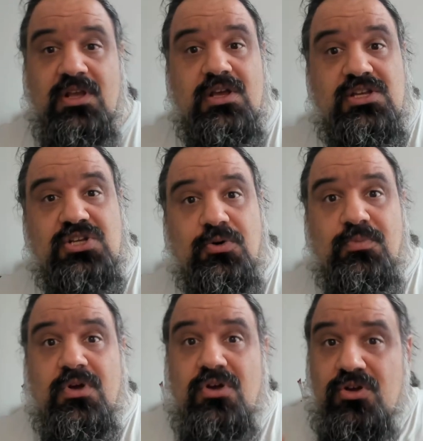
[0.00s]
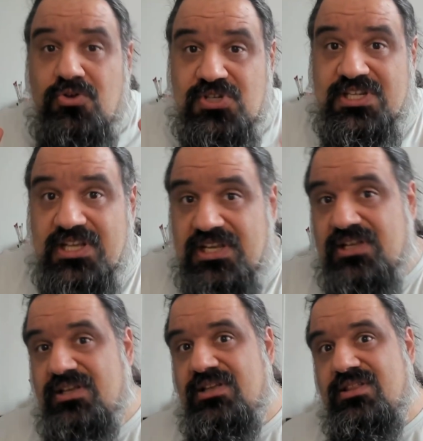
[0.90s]
So, you see,
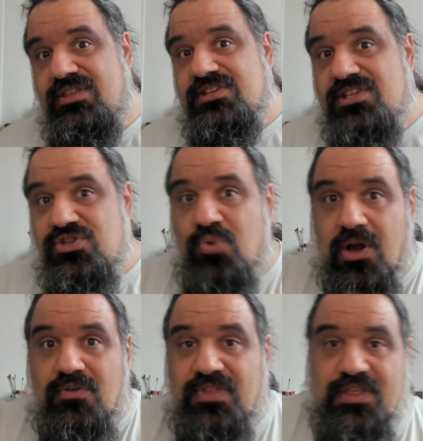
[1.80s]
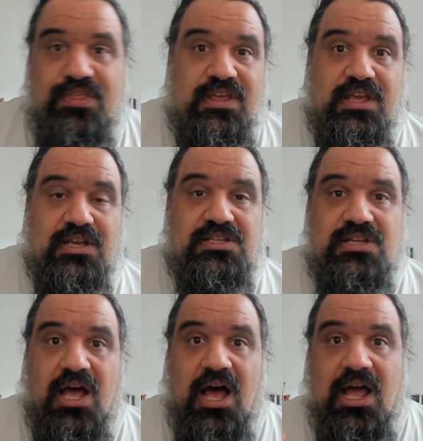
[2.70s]
this is one of the things
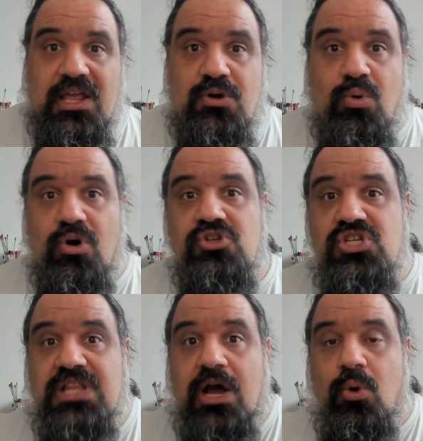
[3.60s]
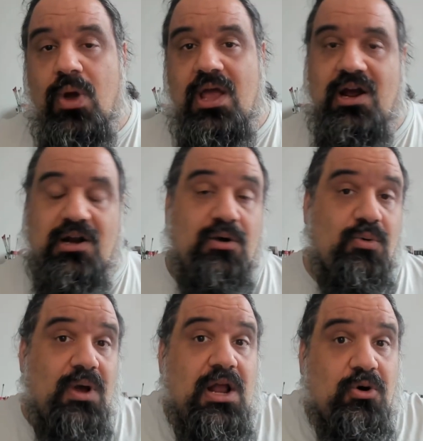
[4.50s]
I wasn't aware
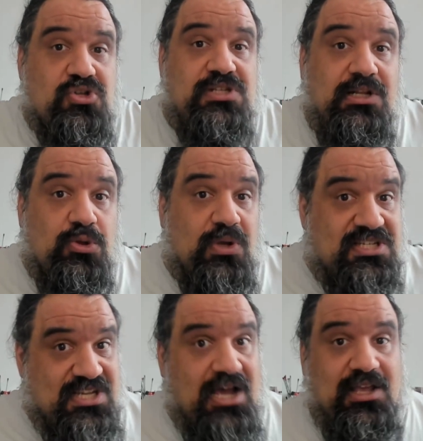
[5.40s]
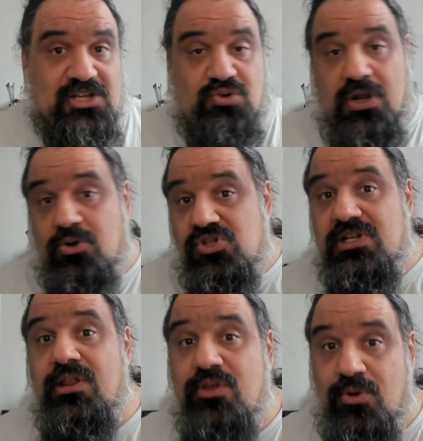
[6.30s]
when I was still doing science, when I was still
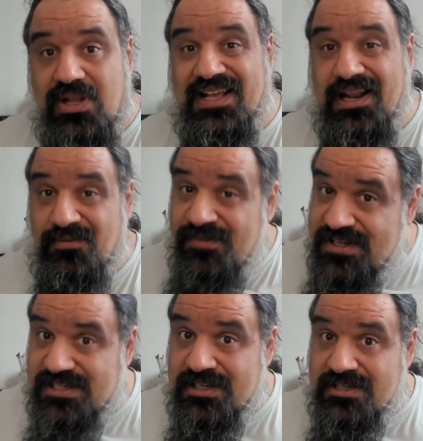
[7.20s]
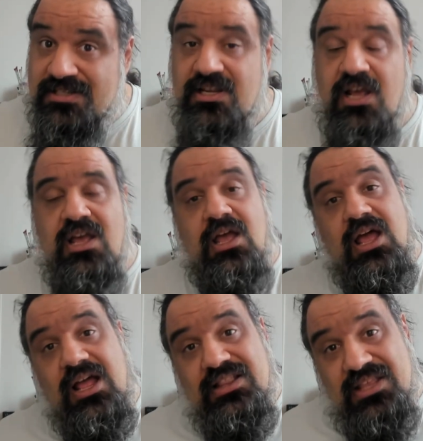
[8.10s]
in theoretical physics.
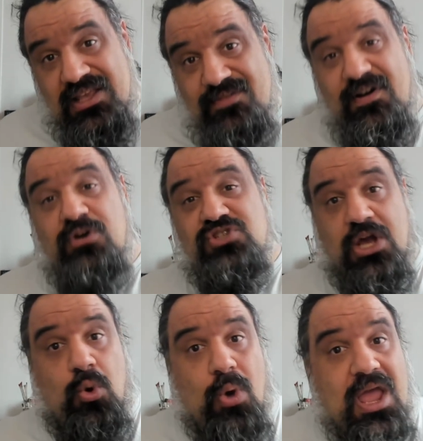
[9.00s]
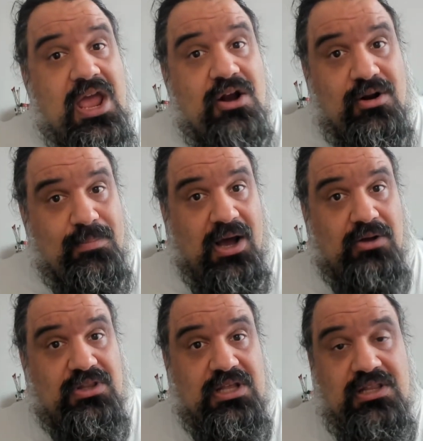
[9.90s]
And if I was aware about
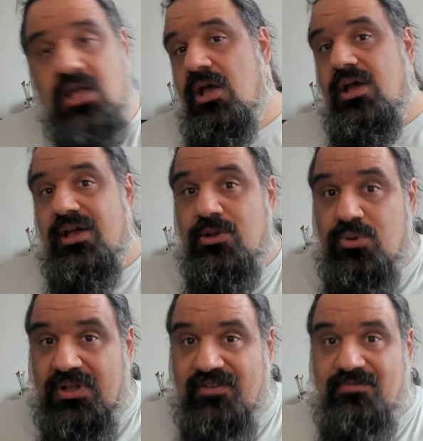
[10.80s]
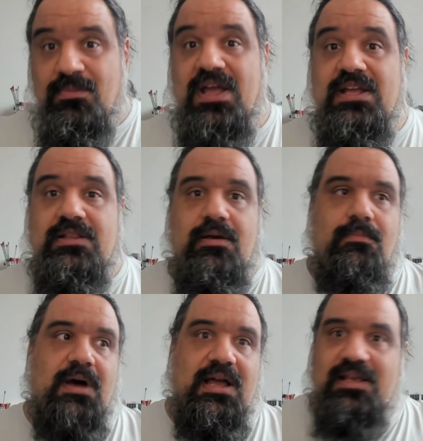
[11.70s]
it, it would have made
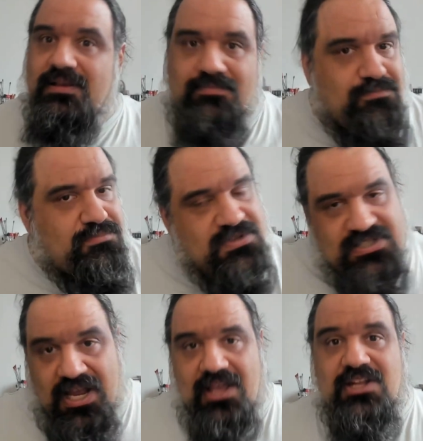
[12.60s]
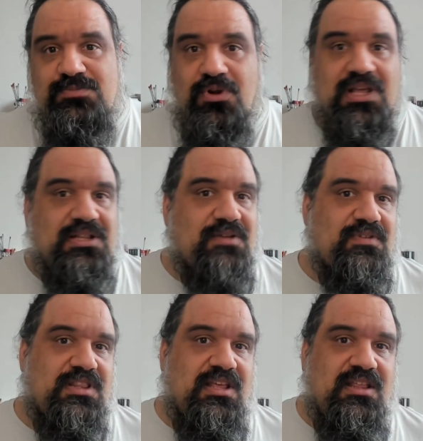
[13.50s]
my science
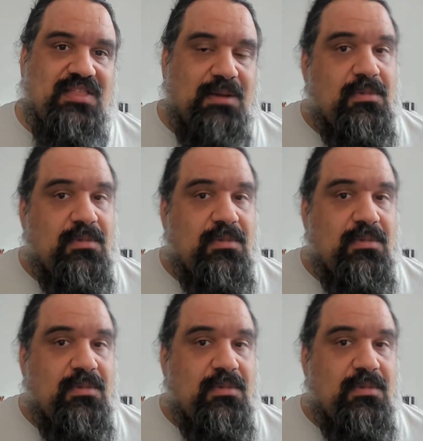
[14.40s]
productivity,